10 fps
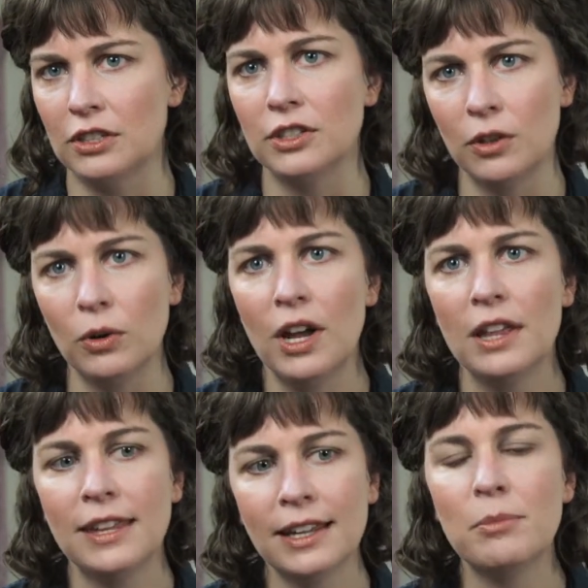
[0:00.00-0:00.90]
So
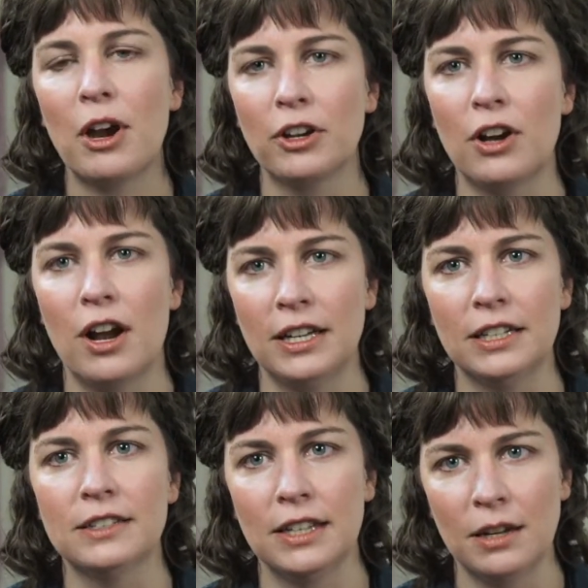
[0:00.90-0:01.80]
think about your
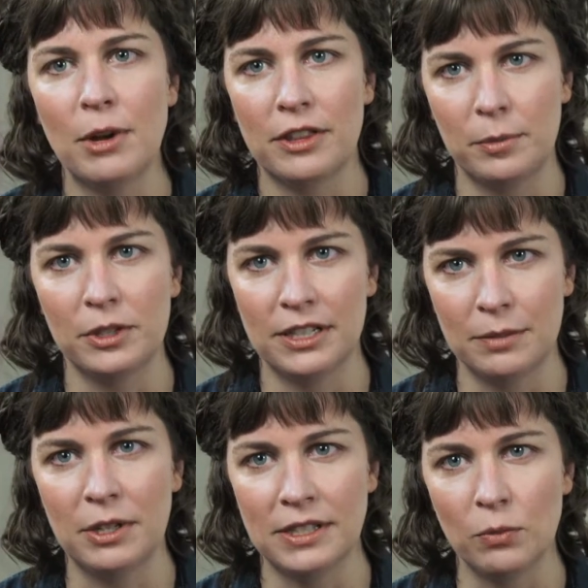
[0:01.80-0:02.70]
audience, think about the
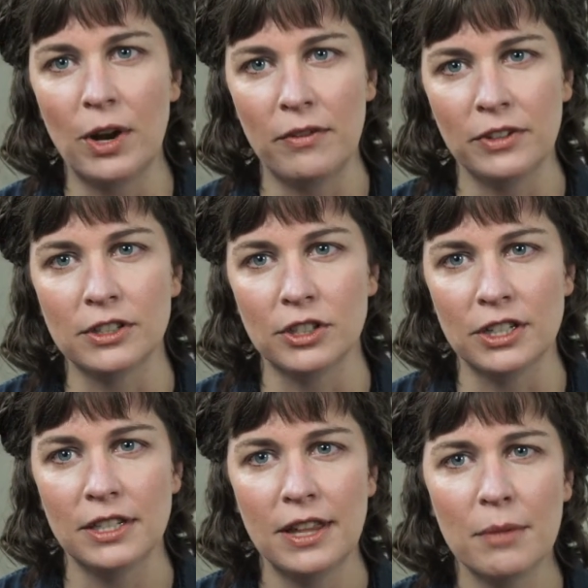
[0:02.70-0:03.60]
participants and what feels good
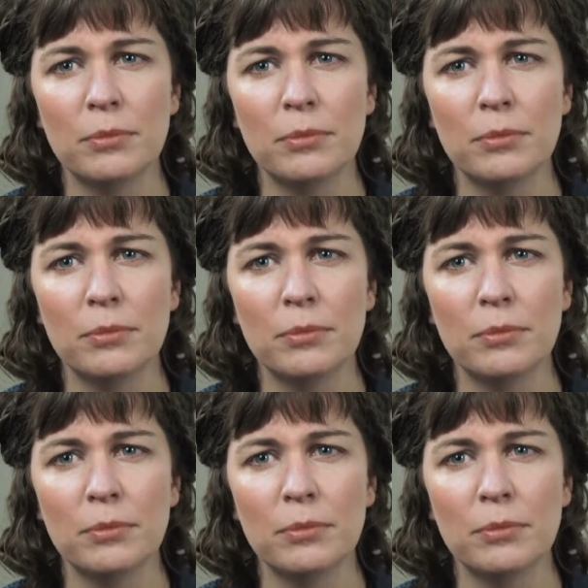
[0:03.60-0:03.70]
to them,